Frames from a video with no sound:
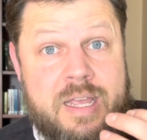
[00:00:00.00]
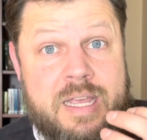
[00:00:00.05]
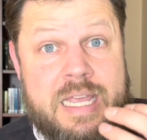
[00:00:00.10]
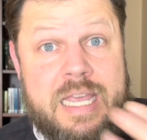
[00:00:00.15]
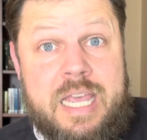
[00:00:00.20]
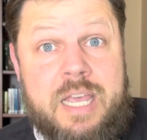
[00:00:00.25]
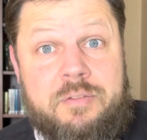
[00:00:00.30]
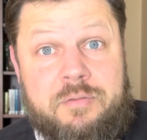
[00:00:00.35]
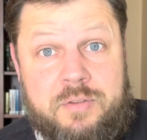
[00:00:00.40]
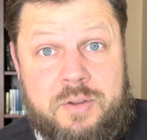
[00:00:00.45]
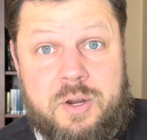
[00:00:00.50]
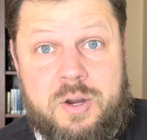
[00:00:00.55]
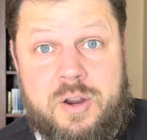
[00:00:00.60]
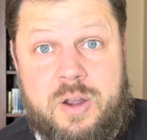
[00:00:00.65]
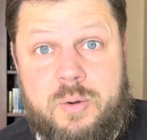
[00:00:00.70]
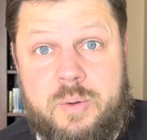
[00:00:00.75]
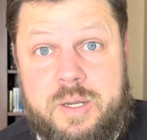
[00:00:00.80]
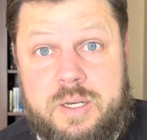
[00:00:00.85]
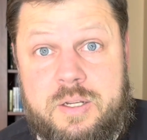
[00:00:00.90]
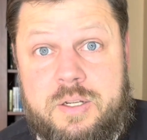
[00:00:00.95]
if you're
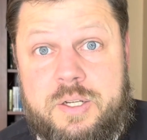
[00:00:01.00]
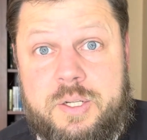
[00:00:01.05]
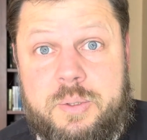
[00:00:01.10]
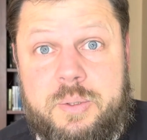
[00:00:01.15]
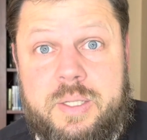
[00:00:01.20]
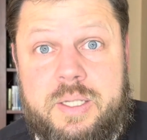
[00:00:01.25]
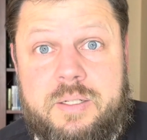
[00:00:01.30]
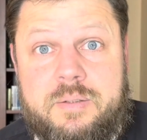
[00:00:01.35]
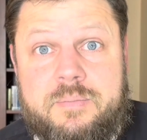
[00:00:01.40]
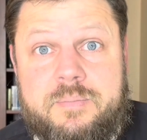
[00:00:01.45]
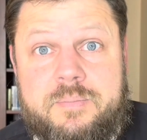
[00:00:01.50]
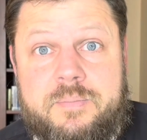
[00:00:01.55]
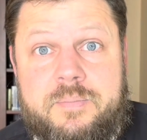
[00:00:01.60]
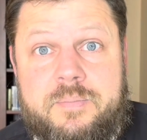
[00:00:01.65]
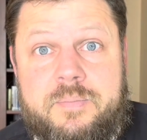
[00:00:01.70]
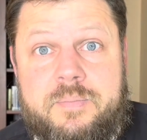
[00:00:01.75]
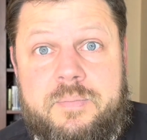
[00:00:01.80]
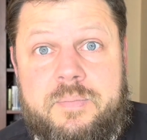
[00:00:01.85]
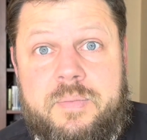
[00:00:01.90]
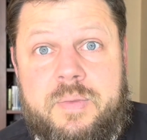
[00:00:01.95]
going to do it,
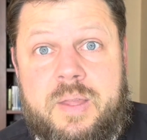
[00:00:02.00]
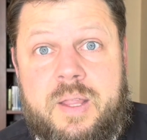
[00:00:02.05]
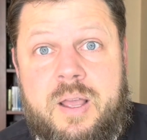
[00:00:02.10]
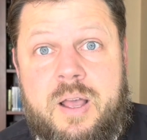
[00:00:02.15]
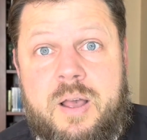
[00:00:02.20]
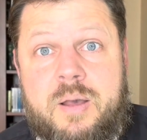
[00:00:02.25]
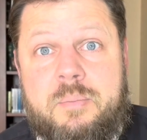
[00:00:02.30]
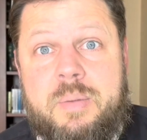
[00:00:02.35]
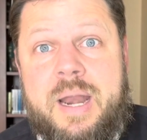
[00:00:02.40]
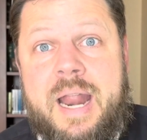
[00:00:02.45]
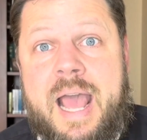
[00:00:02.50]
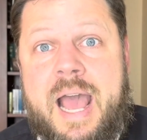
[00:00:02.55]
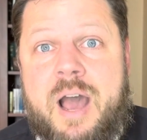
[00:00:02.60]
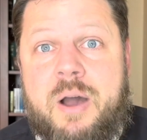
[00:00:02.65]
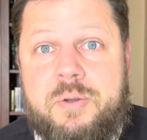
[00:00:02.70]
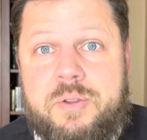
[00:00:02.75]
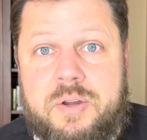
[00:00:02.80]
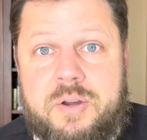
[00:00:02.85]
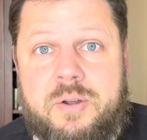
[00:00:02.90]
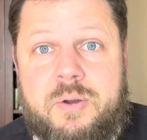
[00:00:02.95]
uh, but
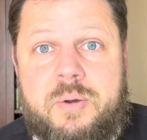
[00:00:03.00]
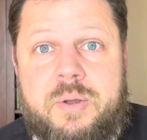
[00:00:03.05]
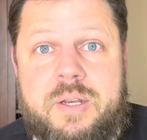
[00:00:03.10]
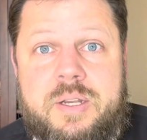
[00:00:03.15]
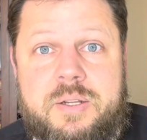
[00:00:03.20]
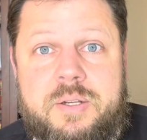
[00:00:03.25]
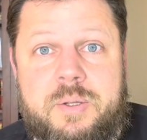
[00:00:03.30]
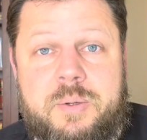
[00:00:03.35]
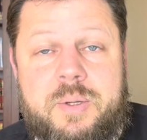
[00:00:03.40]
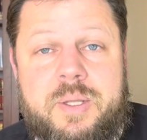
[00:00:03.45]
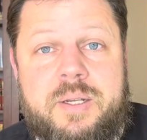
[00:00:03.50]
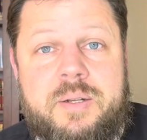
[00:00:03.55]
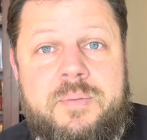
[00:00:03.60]
how you're going to do it.